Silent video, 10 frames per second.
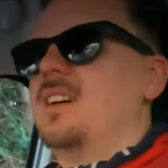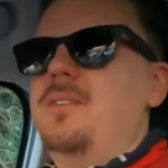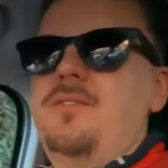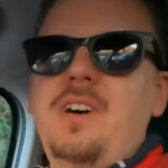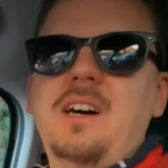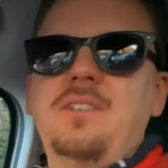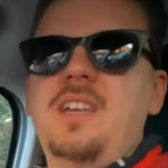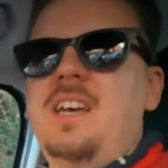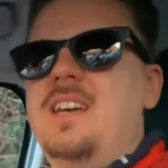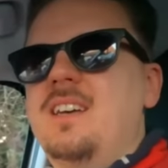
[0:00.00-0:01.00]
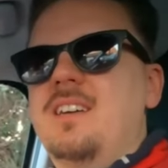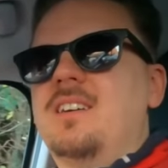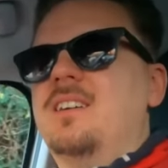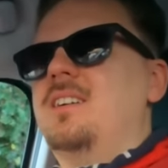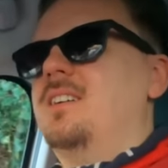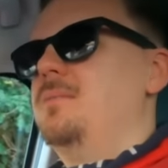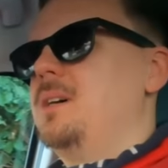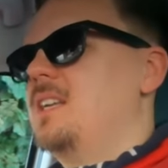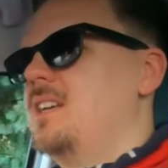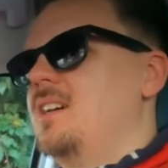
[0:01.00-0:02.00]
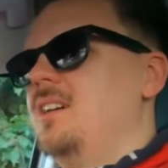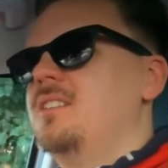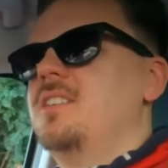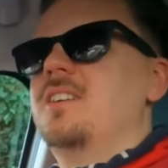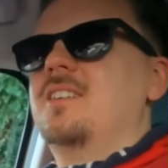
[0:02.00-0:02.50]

I found it! Oh my God.